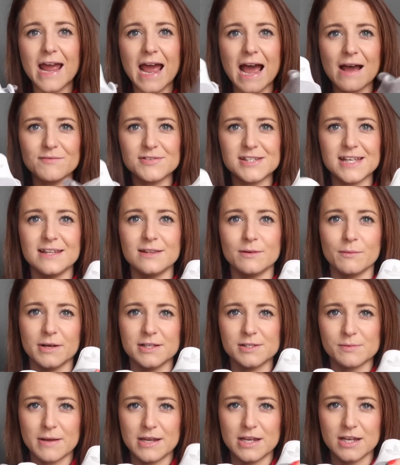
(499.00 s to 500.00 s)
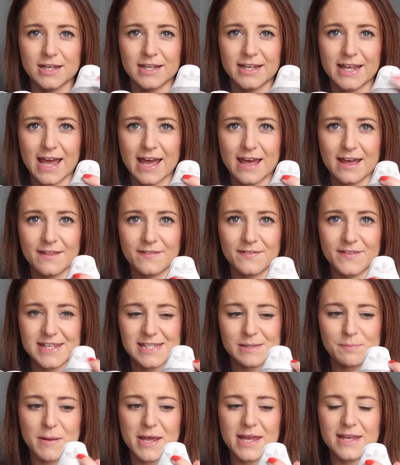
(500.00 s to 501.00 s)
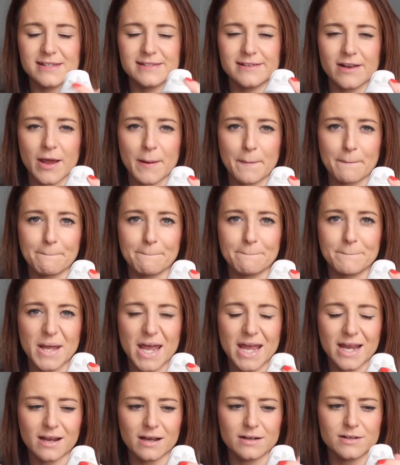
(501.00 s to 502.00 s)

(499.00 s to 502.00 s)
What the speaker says: I have seen the ones where you can get, this bit is like pink,